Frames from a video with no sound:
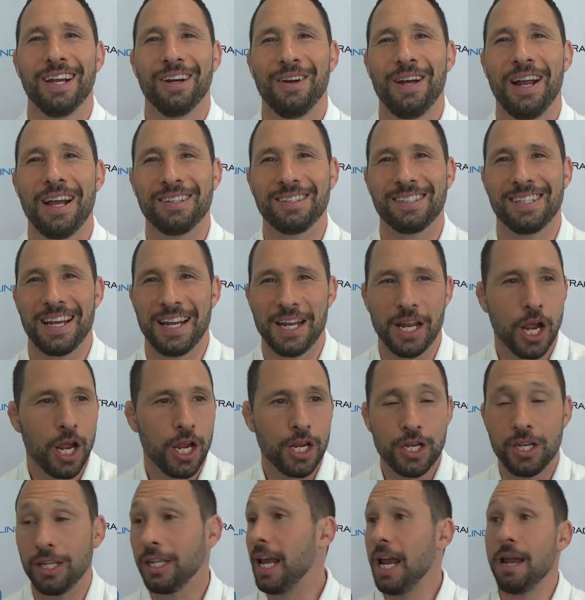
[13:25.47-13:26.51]
We have to say,
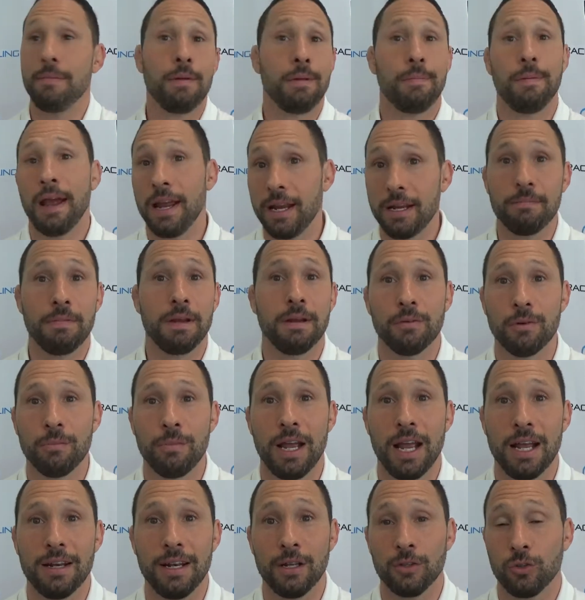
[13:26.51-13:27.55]
you can't be paying people,
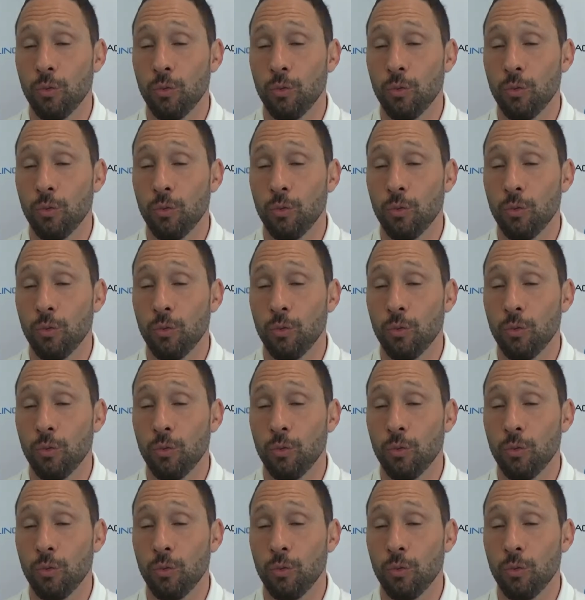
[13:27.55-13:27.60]
man.